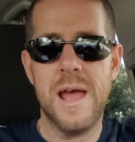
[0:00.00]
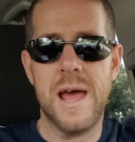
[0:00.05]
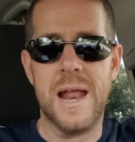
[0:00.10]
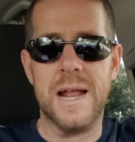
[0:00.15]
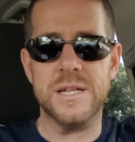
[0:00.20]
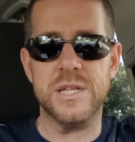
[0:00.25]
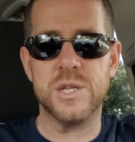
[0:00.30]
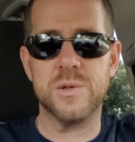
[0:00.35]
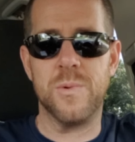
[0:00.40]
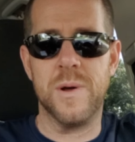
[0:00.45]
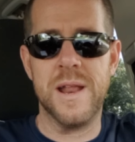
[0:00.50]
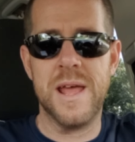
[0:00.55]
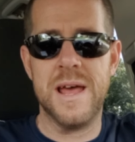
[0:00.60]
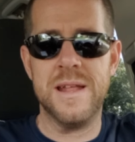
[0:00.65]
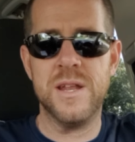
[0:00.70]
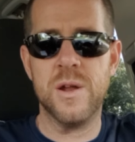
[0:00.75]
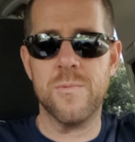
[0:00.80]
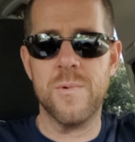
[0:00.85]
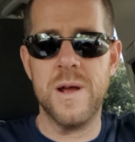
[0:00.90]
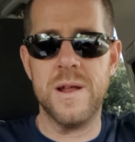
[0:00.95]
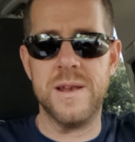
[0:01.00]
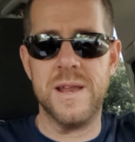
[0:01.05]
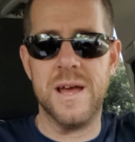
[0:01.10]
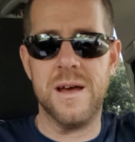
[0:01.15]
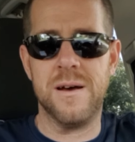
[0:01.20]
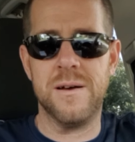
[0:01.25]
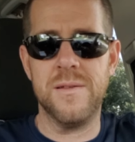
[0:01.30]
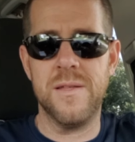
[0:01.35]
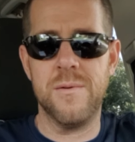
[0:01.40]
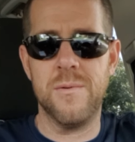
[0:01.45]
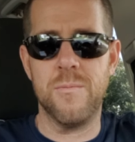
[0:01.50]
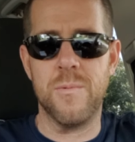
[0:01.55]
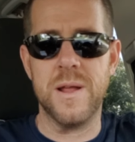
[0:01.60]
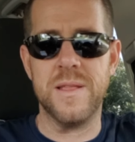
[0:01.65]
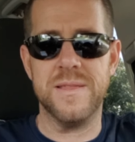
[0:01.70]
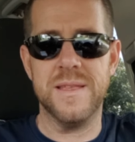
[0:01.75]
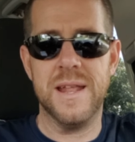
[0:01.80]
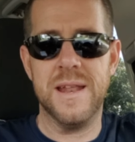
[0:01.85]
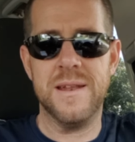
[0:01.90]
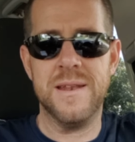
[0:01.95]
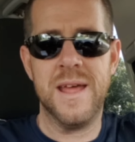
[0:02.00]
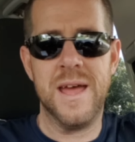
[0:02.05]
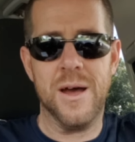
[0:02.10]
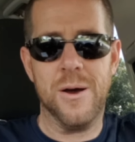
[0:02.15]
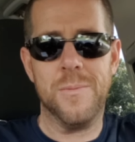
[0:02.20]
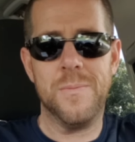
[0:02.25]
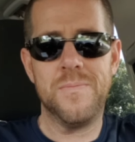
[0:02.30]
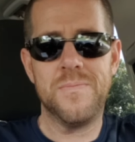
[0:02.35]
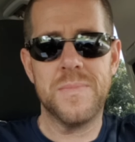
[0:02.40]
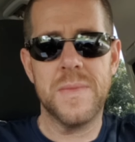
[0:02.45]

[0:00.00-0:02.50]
And I just want to end it right now, right then and now.